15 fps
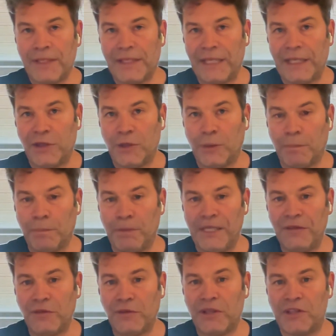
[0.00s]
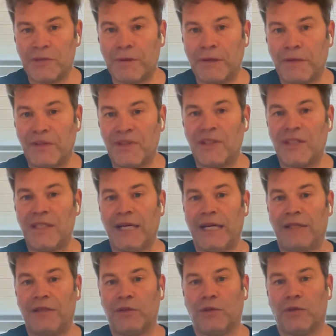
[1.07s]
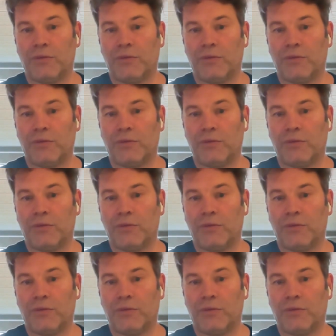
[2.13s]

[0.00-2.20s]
in complete transparency and